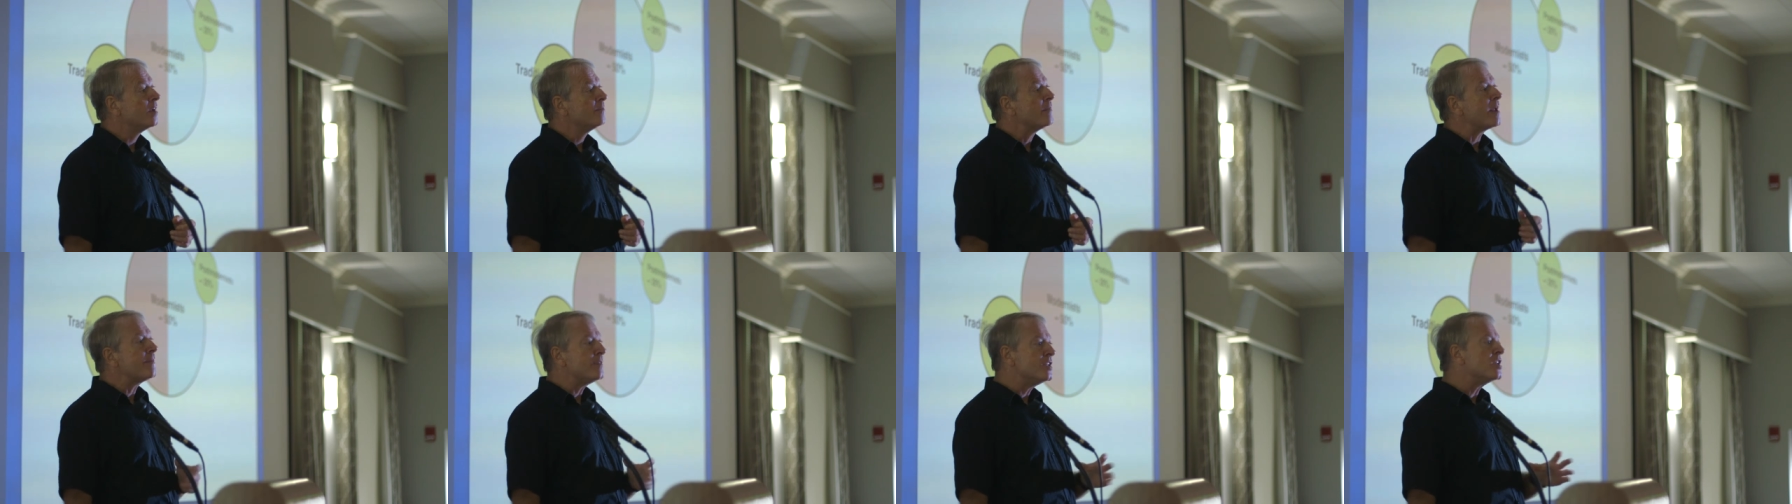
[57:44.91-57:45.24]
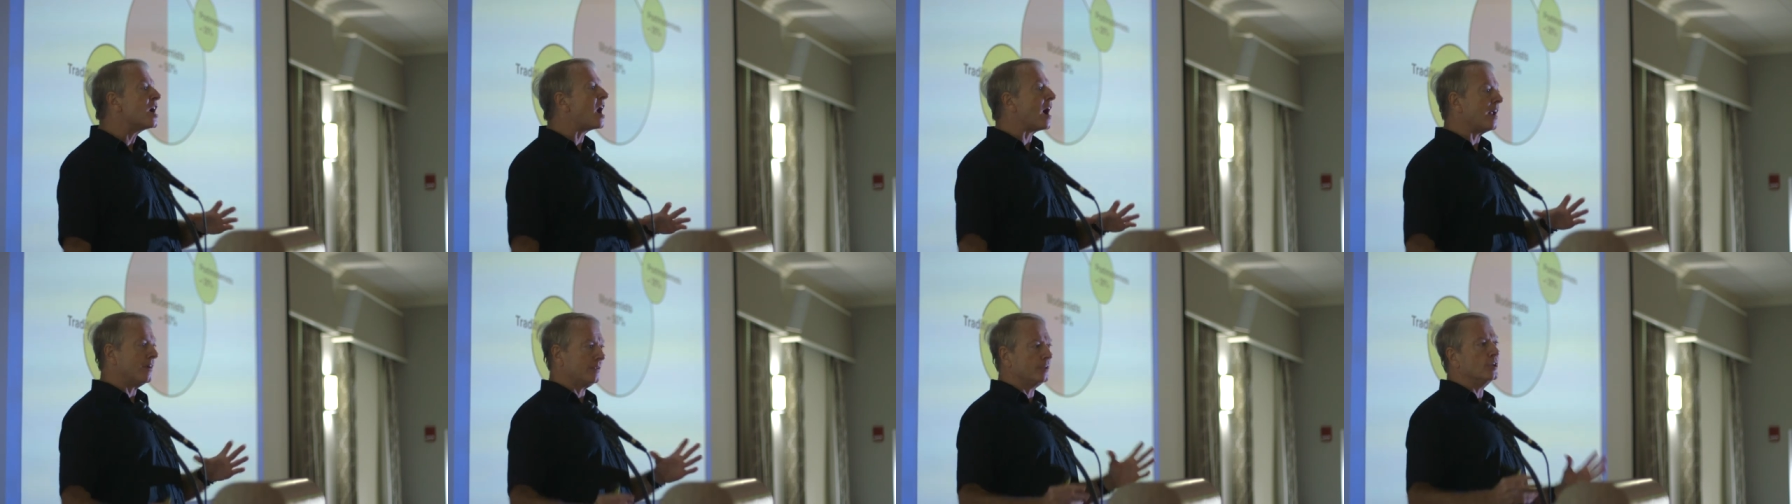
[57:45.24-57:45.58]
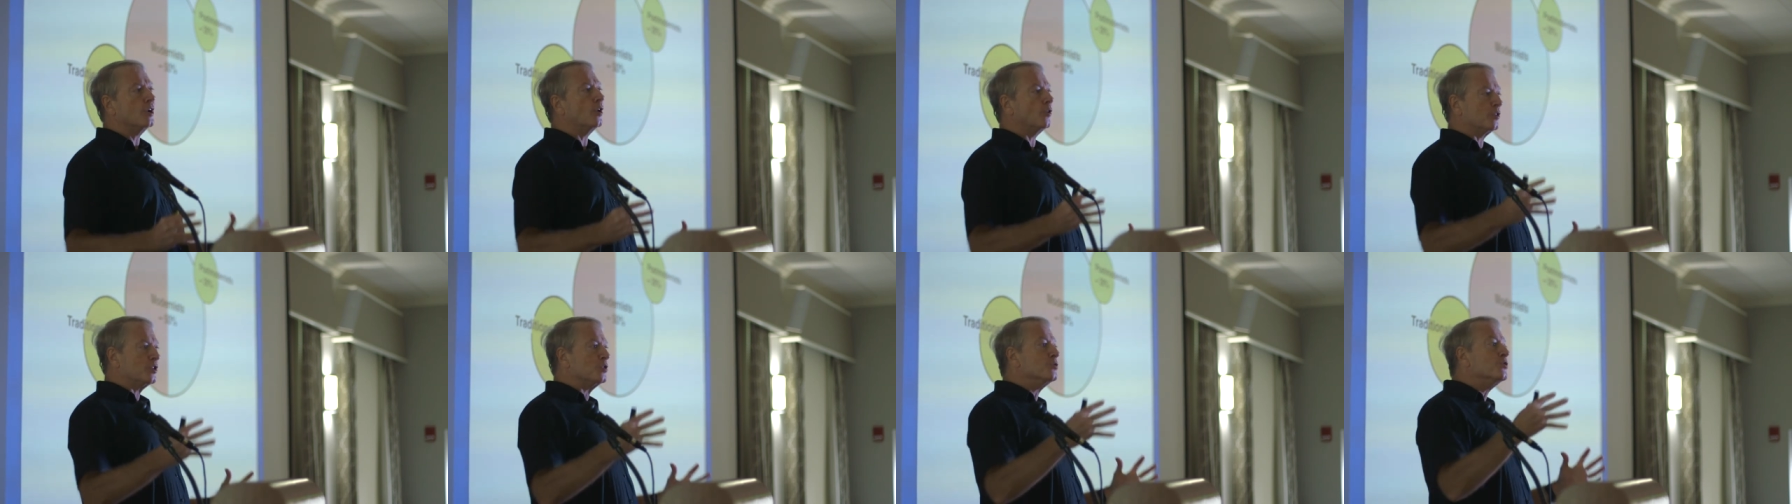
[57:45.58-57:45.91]
maybe not you
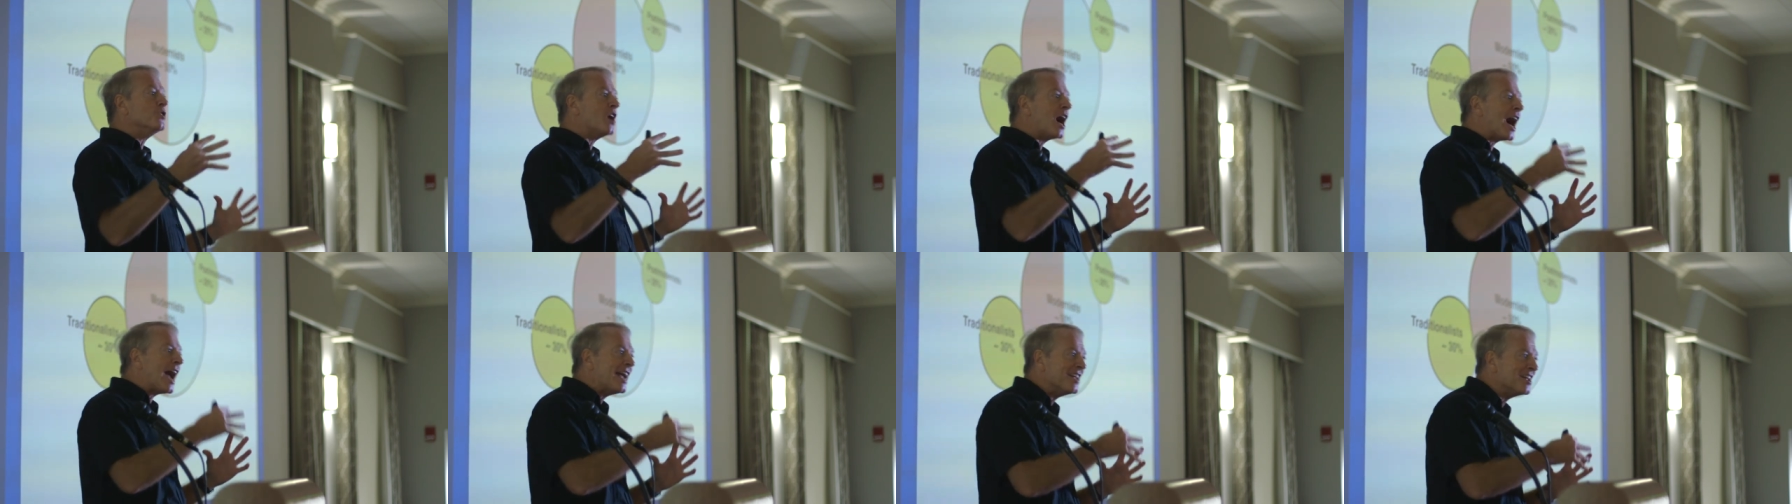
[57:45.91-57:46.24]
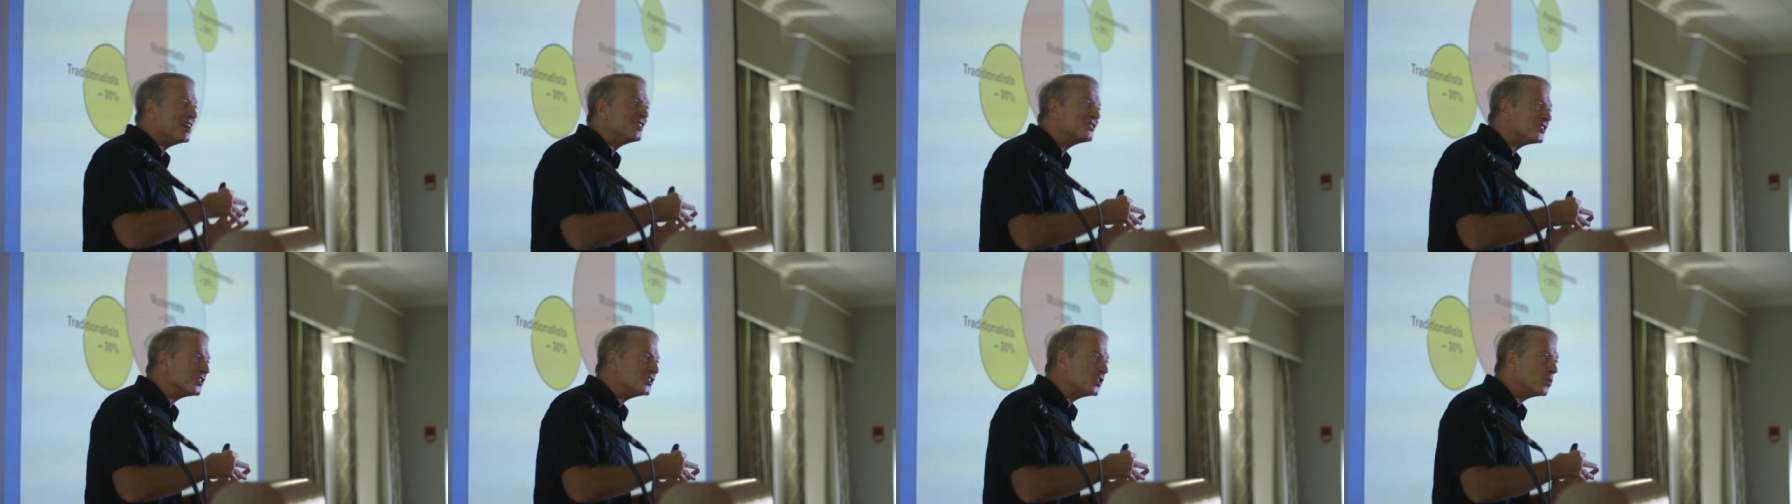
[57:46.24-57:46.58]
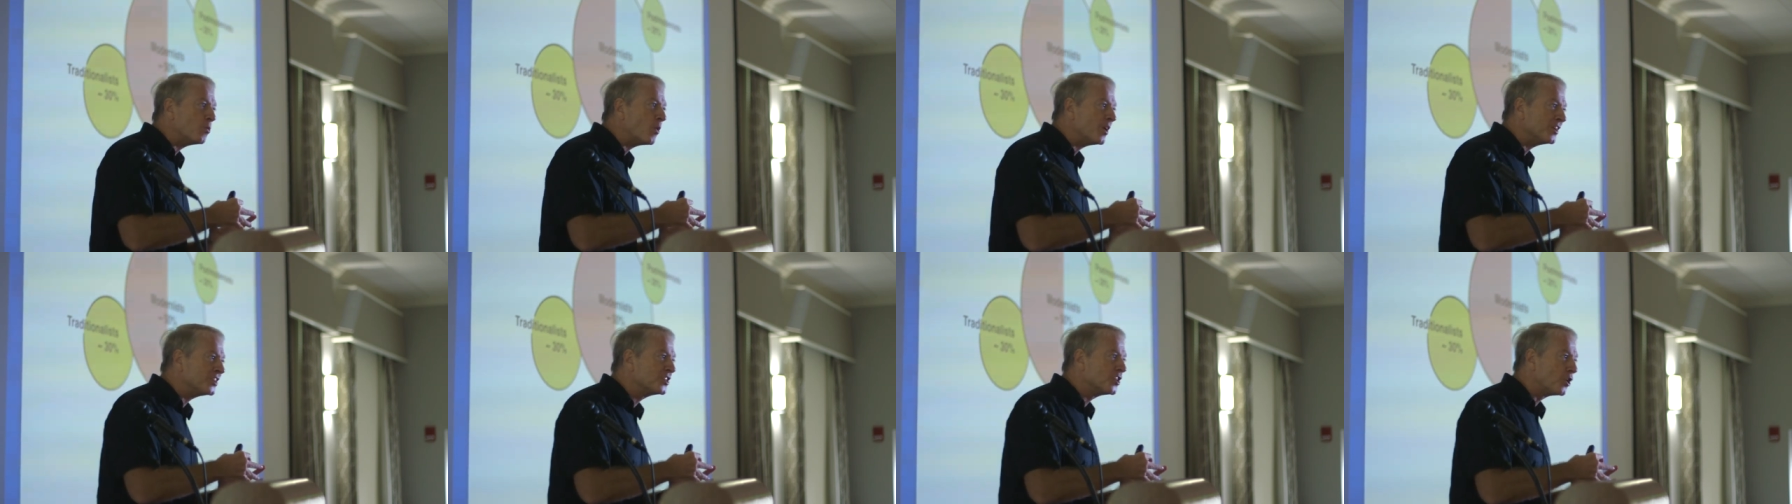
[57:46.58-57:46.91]
know, unite us into
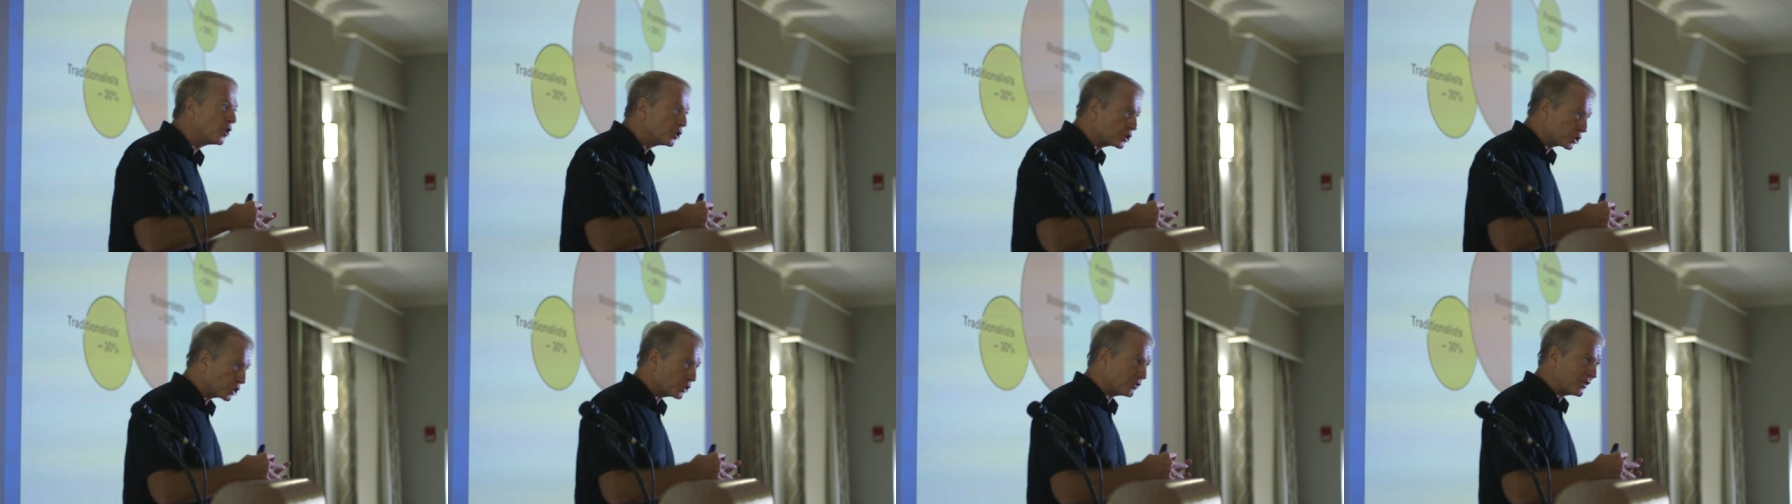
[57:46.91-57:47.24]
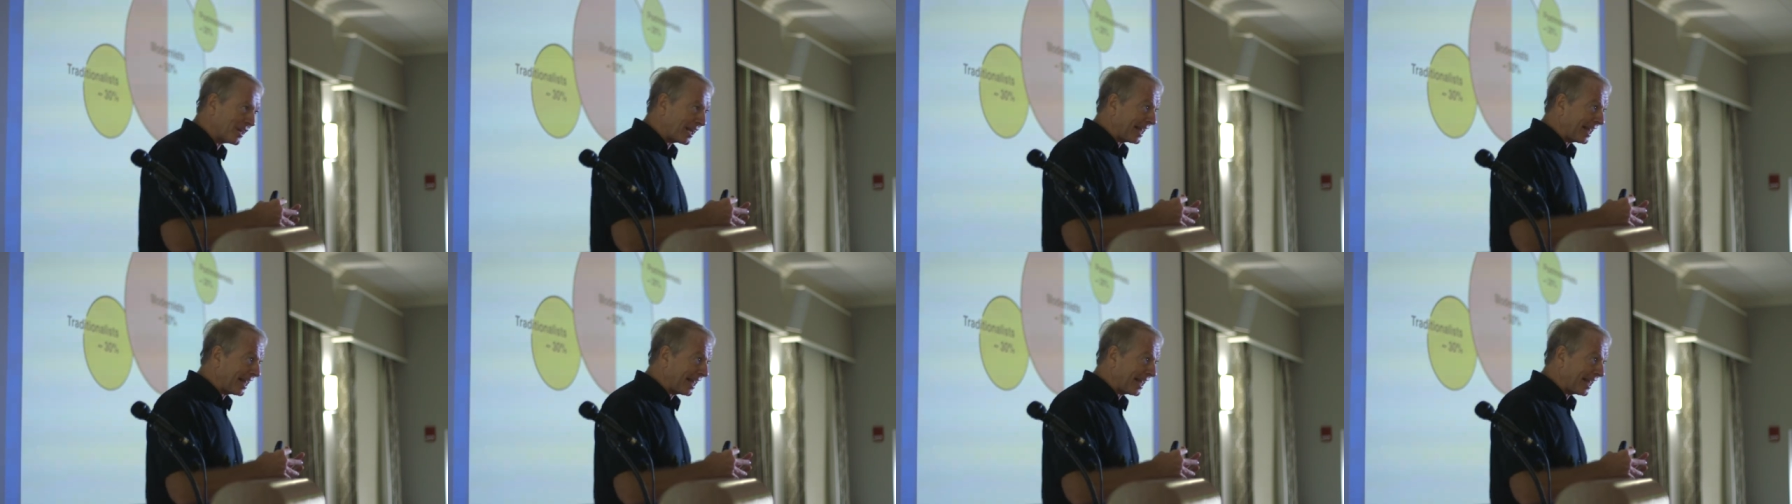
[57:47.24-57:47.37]
one culture